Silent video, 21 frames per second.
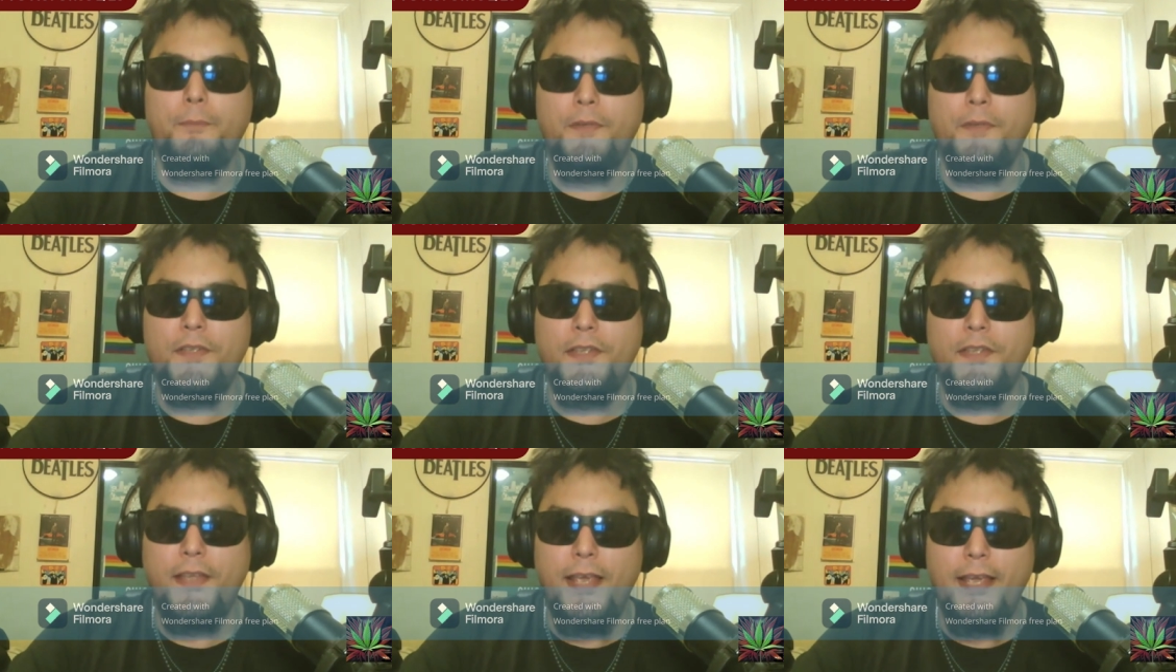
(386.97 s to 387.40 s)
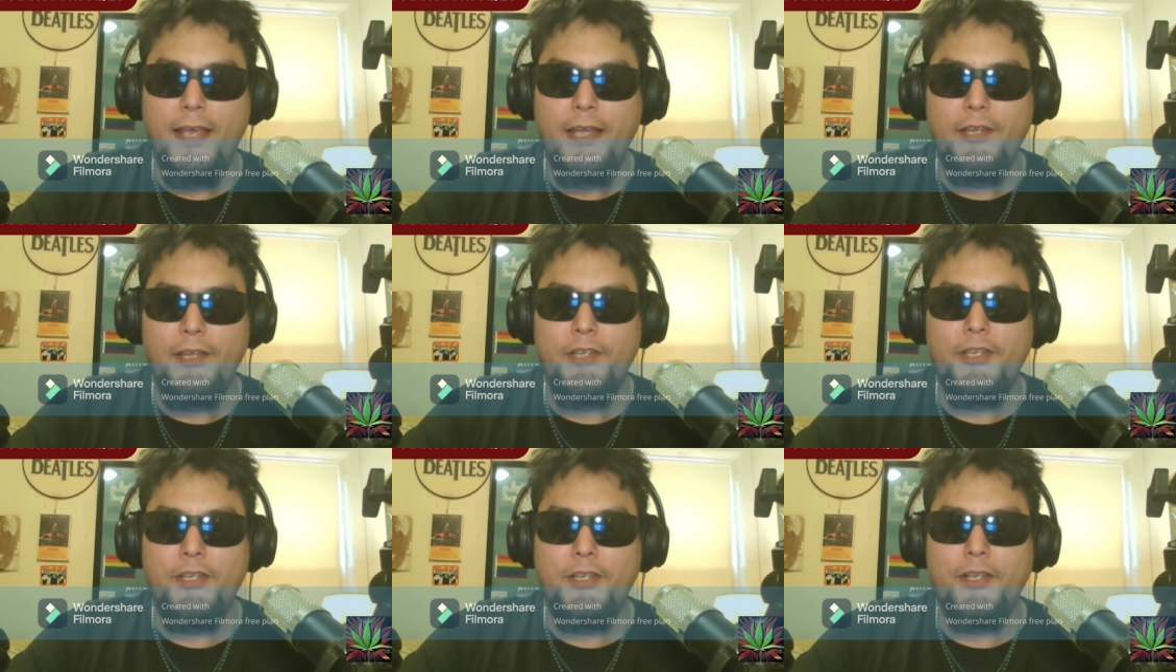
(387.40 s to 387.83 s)

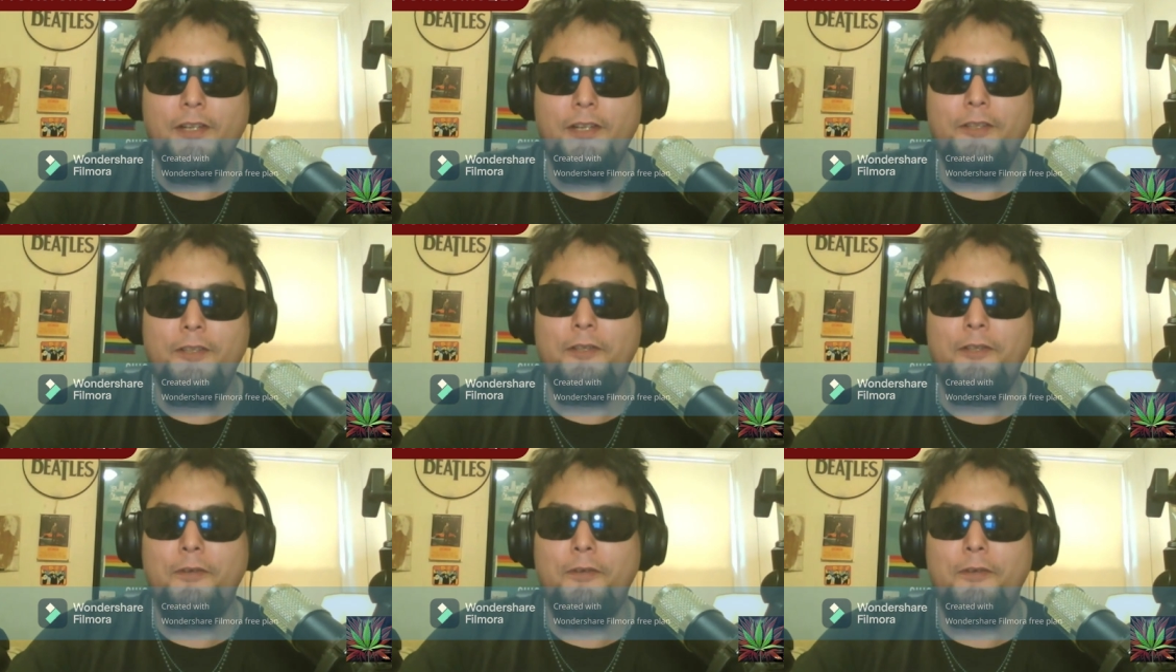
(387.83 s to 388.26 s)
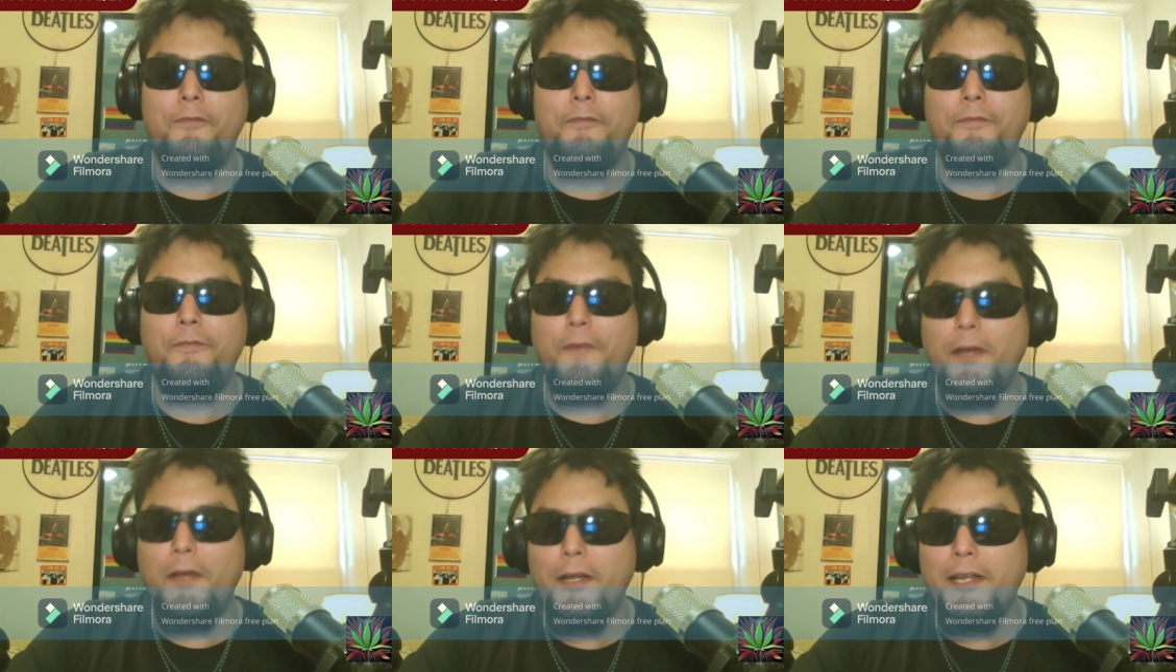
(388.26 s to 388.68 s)
saying shit a little
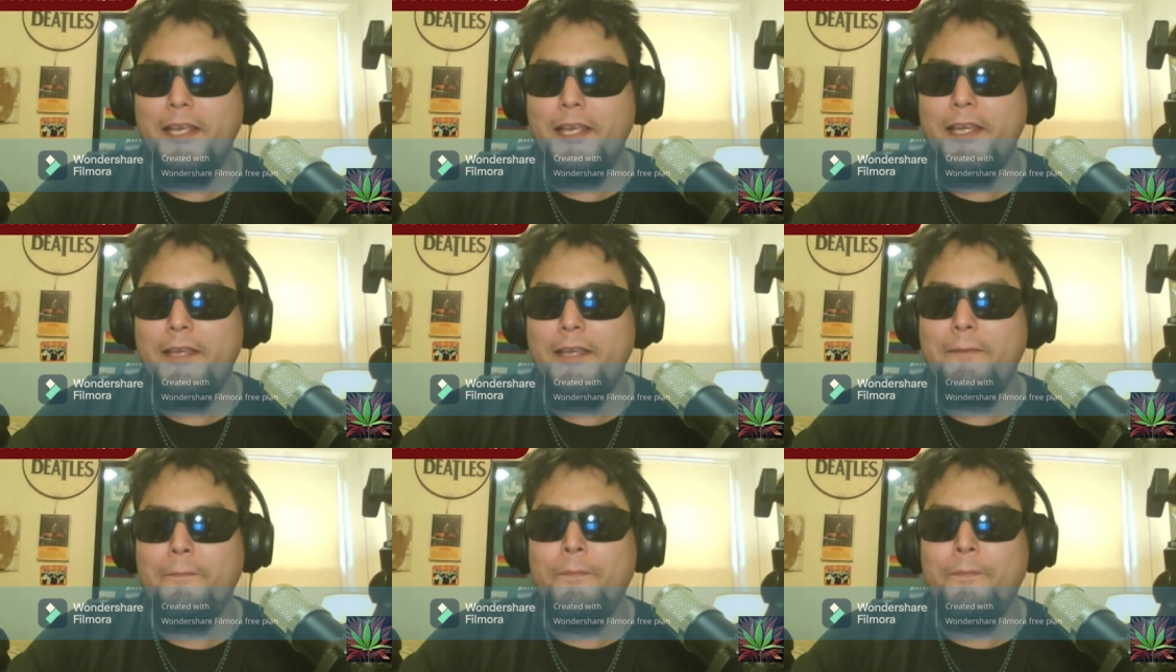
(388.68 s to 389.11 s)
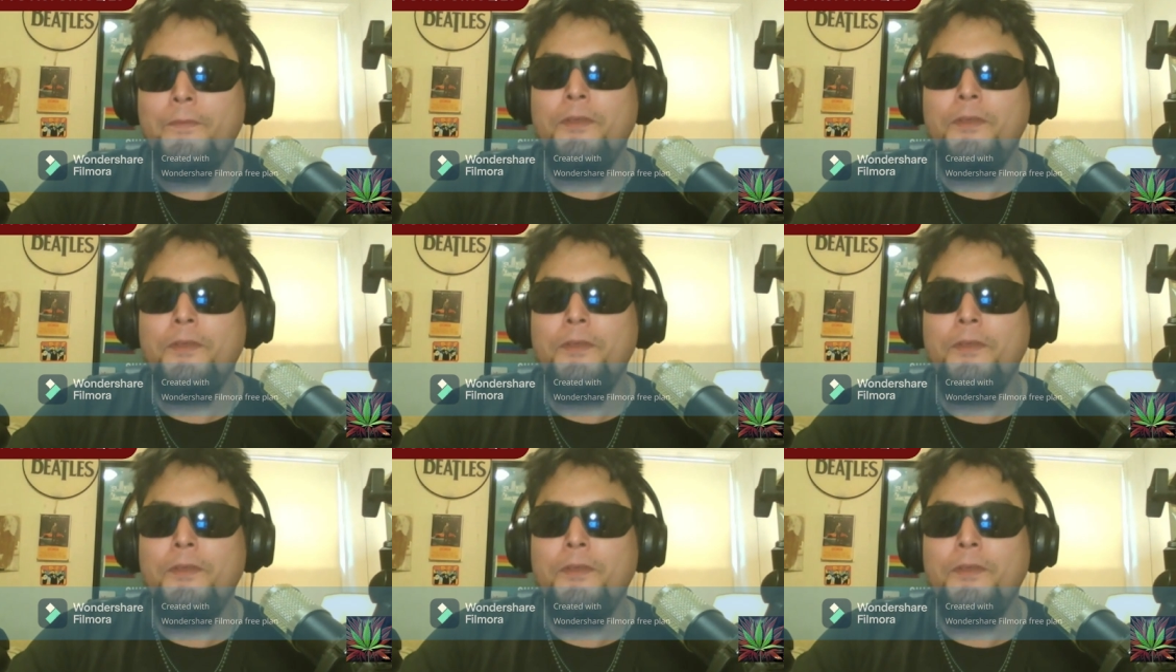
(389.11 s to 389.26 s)
funny